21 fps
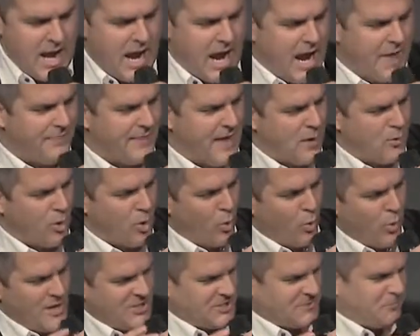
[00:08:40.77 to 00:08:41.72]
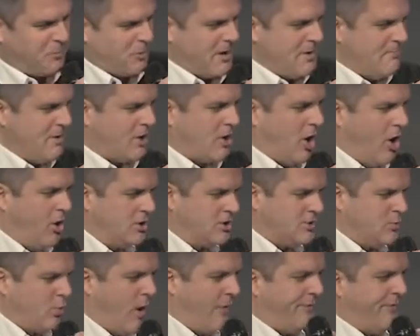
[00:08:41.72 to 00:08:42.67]
And they were whispering
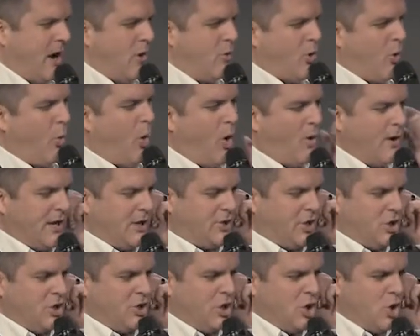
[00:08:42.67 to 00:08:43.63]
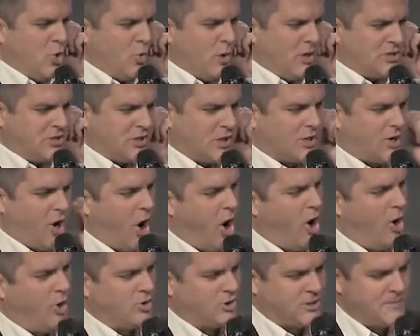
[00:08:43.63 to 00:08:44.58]
because what they were wanting to do was to
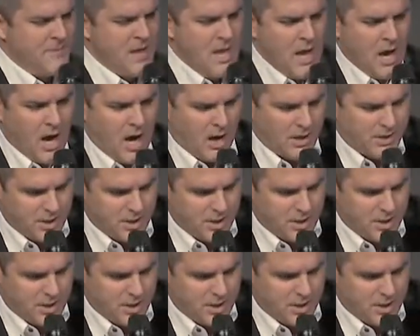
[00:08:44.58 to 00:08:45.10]
cause uh,